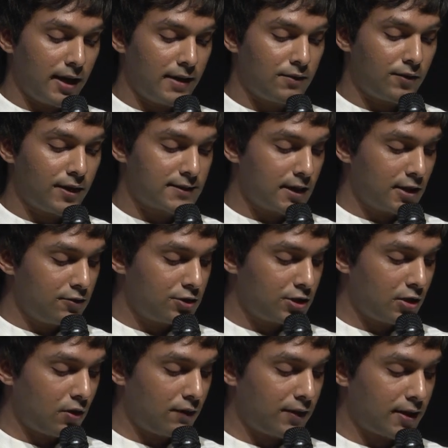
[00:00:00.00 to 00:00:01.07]
in the
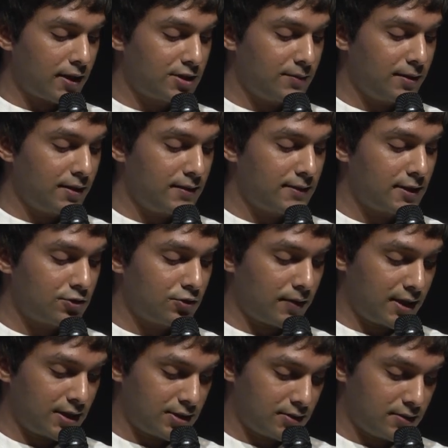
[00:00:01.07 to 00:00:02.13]
resolution of the Kashmir
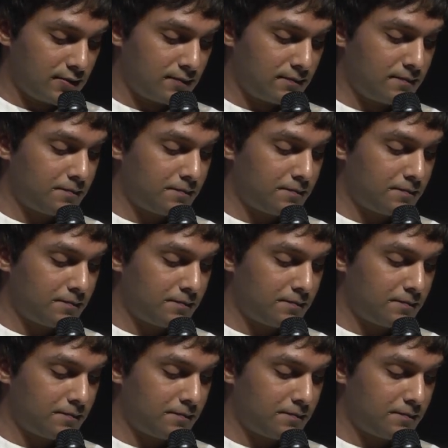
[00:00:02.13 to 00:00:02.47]
situation.